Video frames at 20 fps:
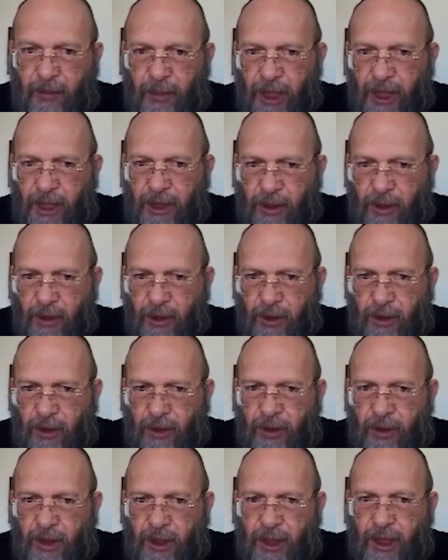
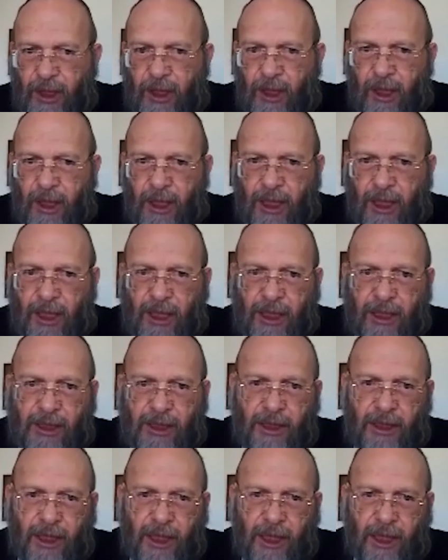B2 is
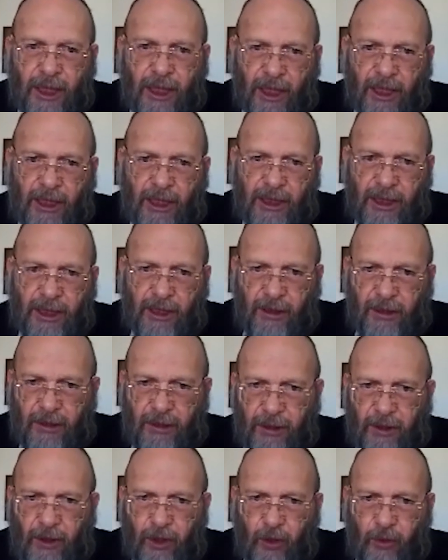E0,
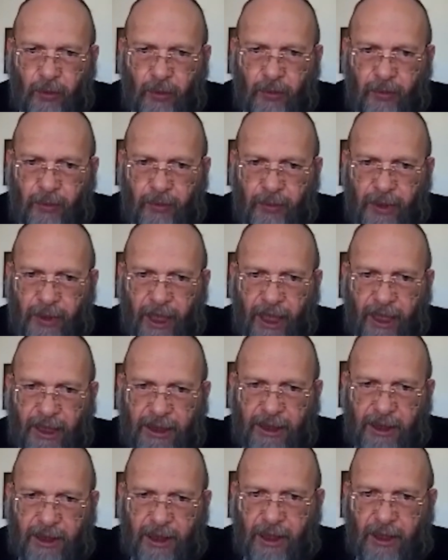2,
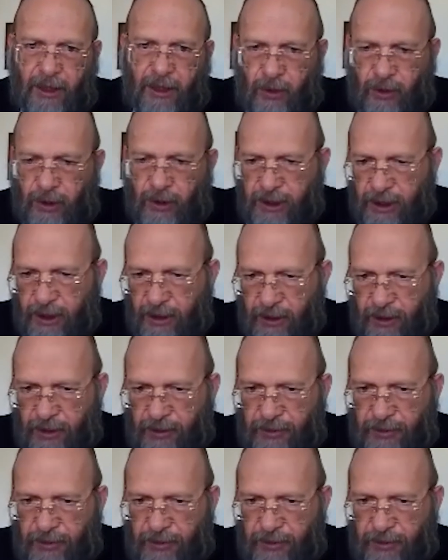plus E2, 0.